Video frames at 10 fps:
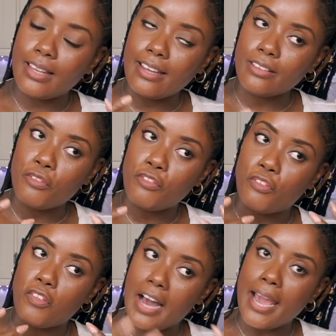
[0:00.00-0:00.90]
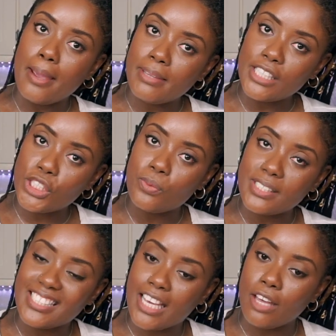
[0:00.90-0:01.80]
Like the vibe that she
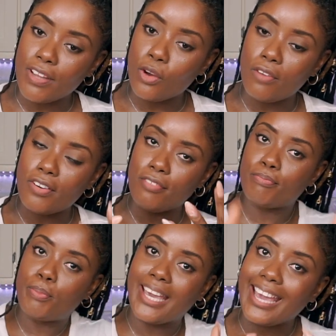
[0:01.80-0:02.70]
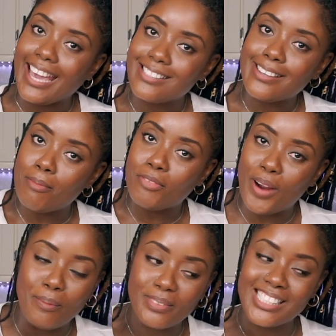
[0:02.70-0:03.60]
was giving off of picking it up
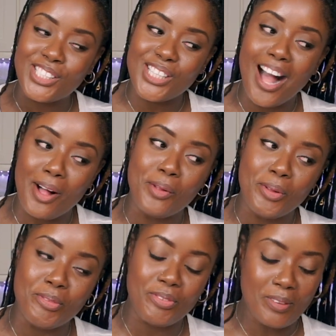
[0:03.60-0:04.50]
from the shelf.